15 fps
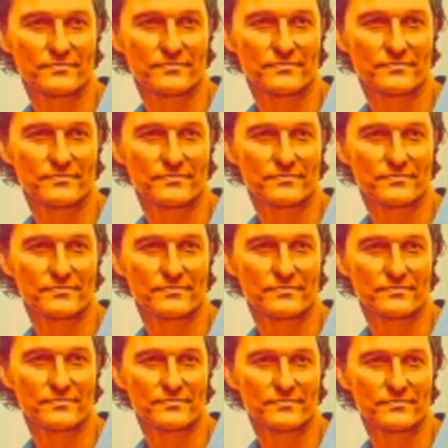
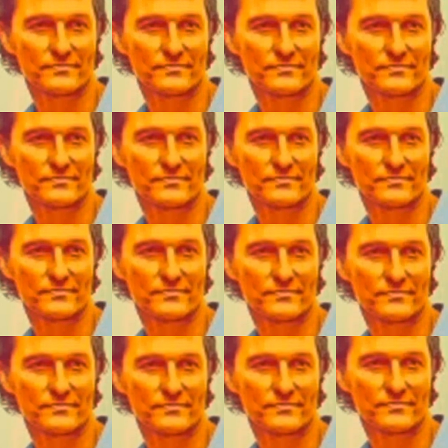
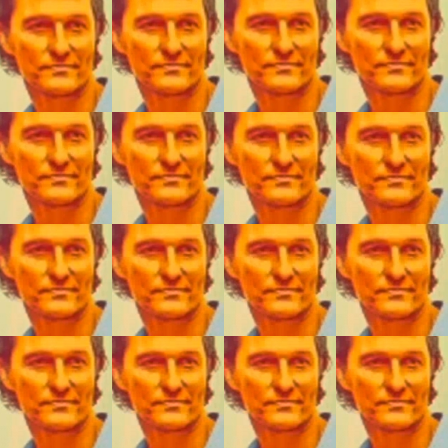
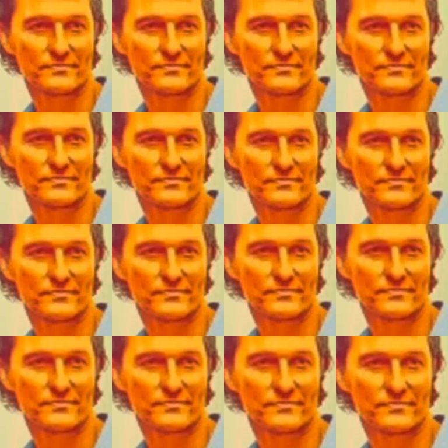
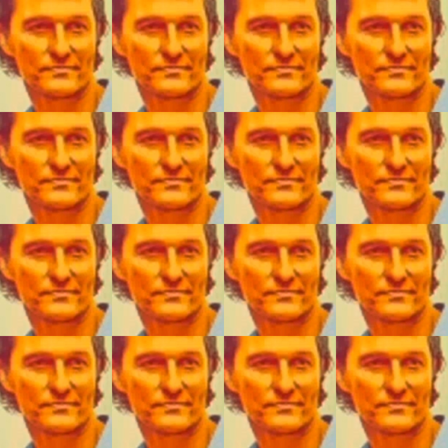(not speaking)